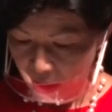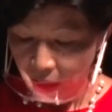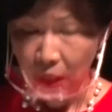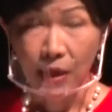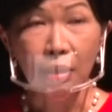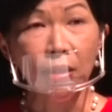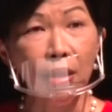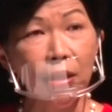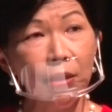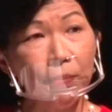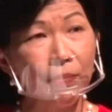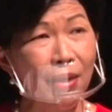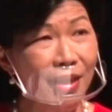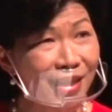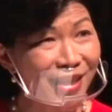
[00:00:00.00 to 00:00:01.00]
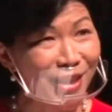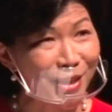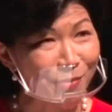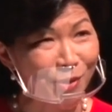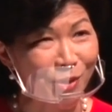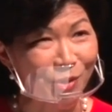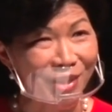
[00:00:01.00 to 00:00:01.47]
And like many
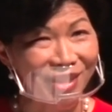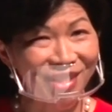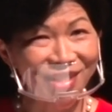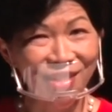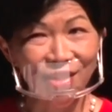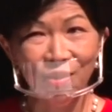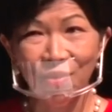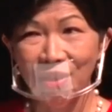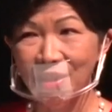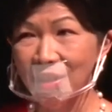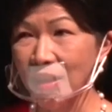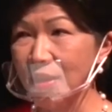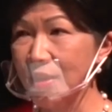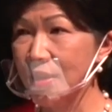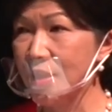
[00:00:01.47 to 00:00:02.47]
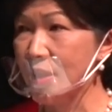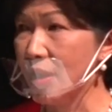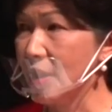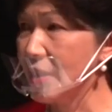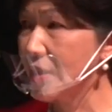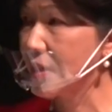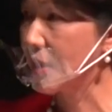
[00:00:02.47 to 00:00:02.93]
immigrants to the United
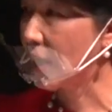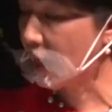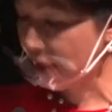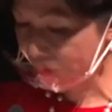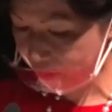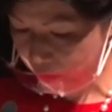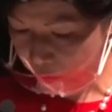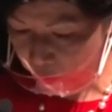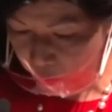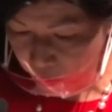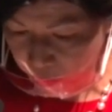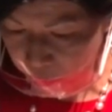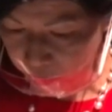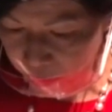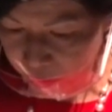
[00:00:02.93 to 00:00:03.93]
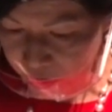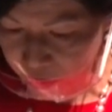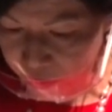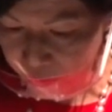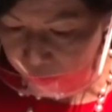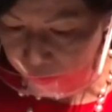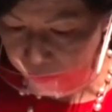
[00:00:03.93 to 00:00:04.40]
States after World War
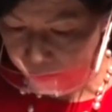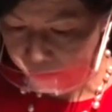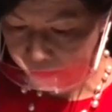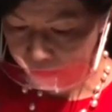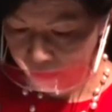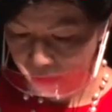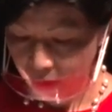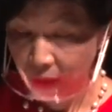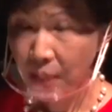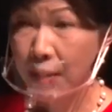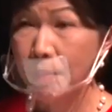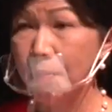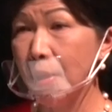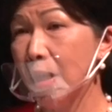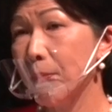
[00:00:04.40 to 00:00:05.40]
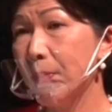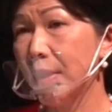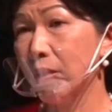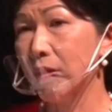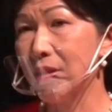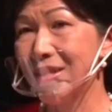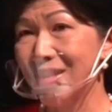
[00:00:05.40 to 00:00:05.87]
II, my
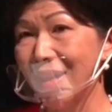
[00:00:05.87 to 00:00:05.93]
parents